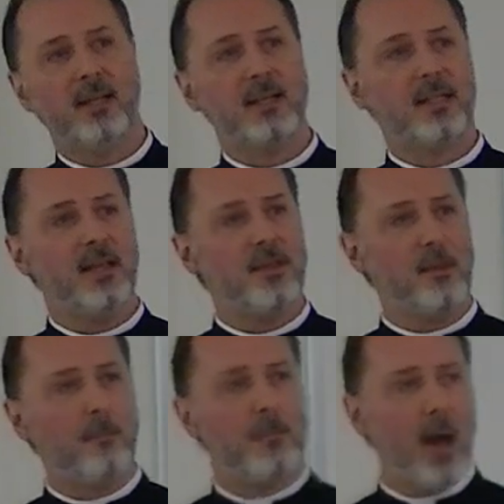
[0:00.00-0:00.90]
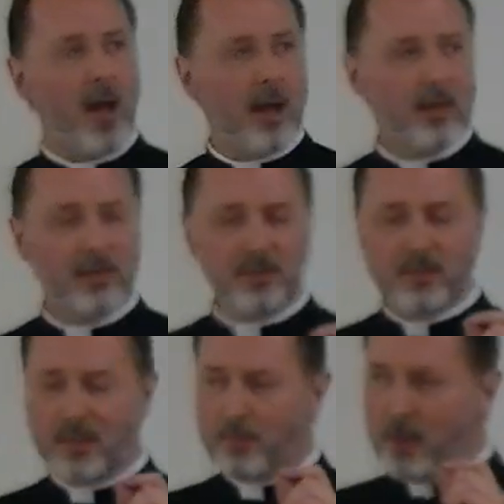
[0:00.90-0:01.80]
it is in the back, there's
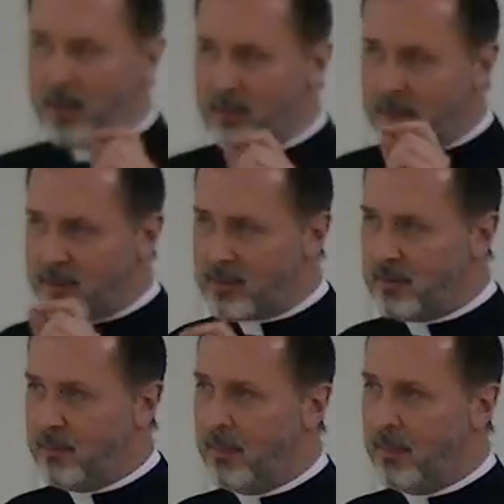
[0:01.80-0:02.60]
an appendix.